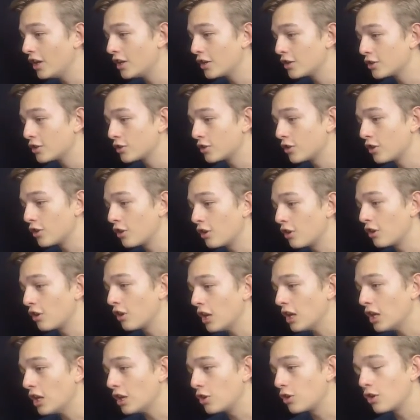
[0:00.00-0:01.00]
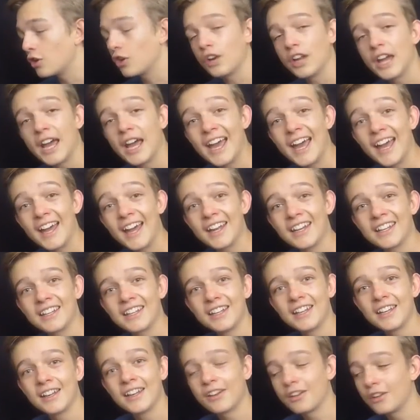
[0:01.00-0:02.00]
So you're going to add
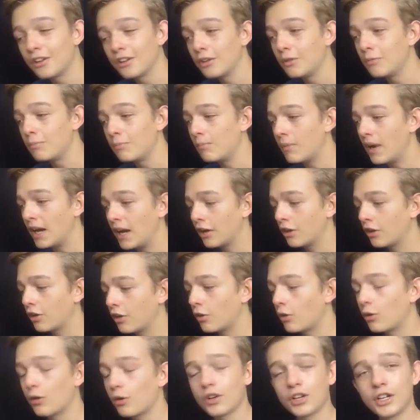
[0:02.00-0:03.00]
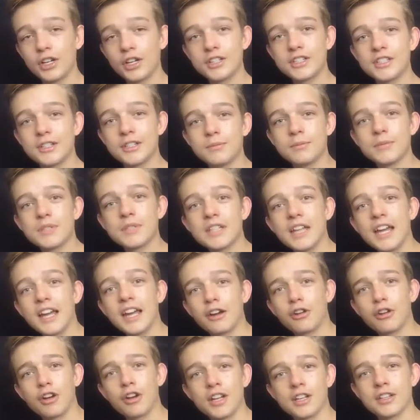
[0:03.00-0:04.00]
little microorganisms
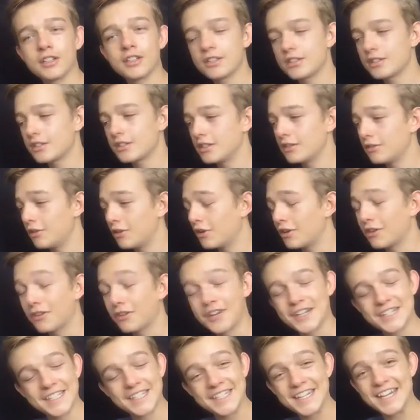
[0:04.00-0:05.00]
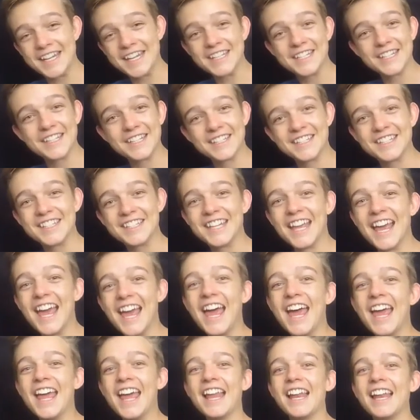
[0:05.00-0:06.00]
like crust, not crustaceans,
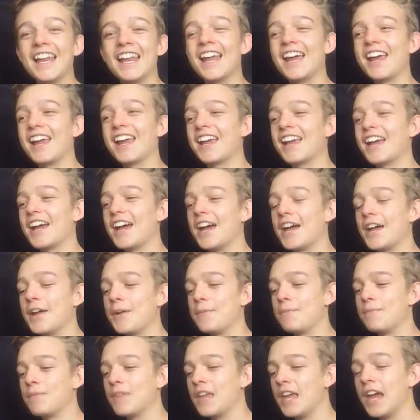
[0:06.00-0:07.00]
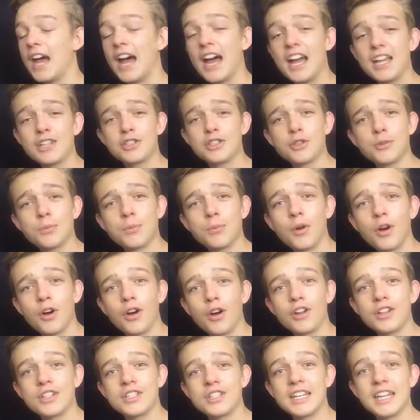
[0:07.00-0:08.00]
like um,
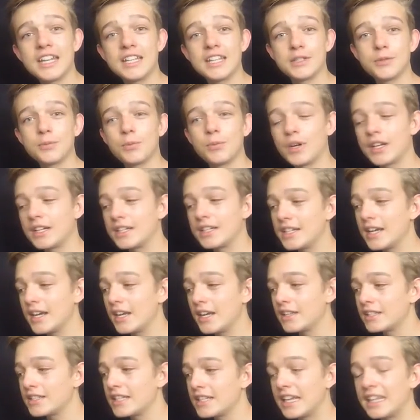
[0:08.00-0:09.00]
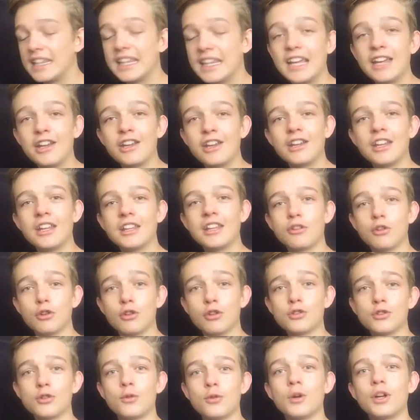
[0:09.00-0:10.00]
isopods and springtails, and they
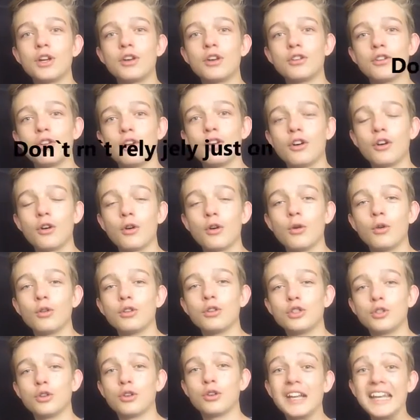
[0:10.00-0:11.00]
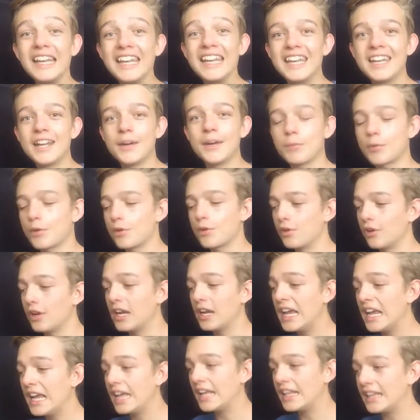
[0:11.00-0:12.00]
those are what are called your cleanup crew,
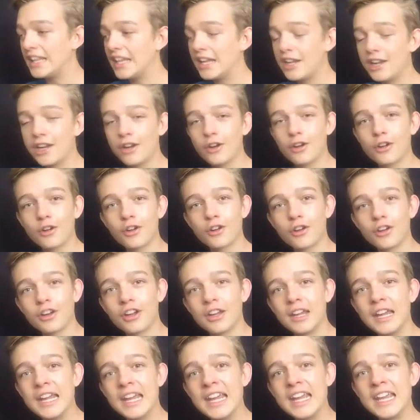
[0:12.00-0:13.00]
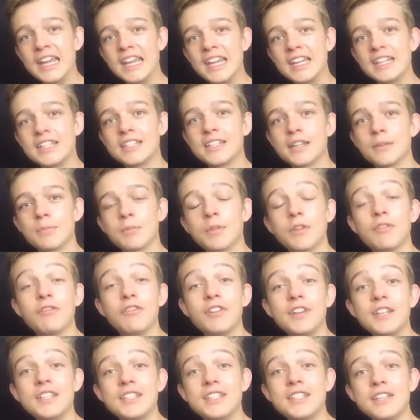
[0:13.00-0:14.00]
and they are gonna eat up the
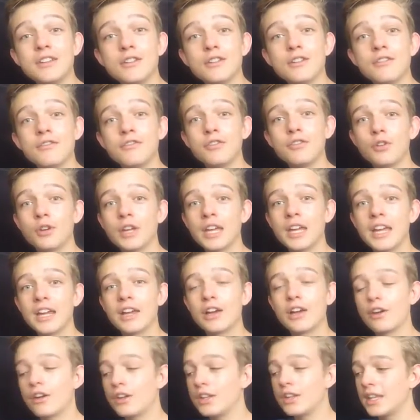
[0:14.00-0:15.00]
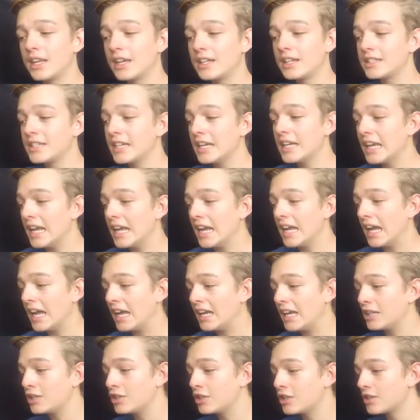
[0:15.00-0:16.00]
feces of your gecko and that,
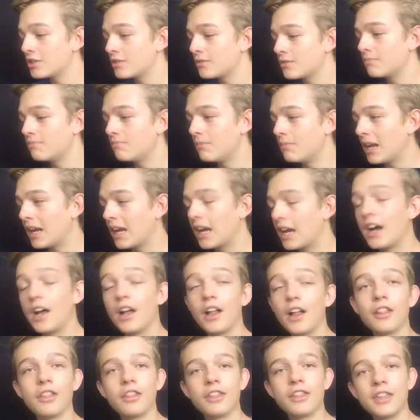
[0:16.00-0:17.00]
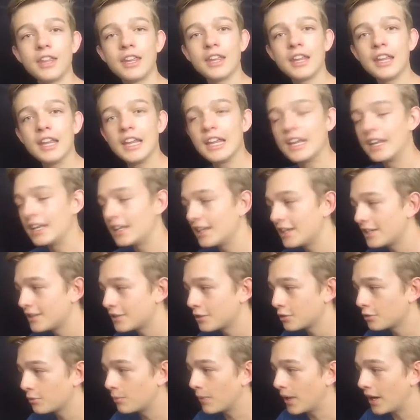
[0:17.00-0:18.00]
and just make a healthy
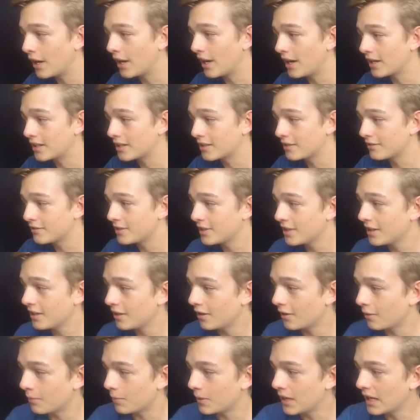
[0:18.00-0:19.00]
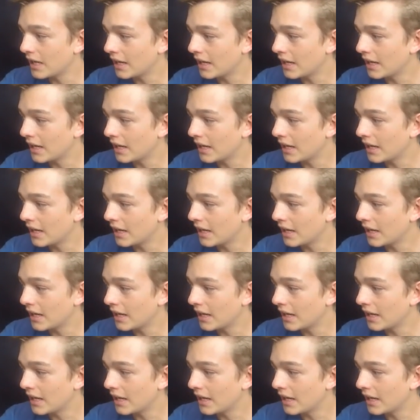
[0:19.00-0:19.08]
little bioactive setup.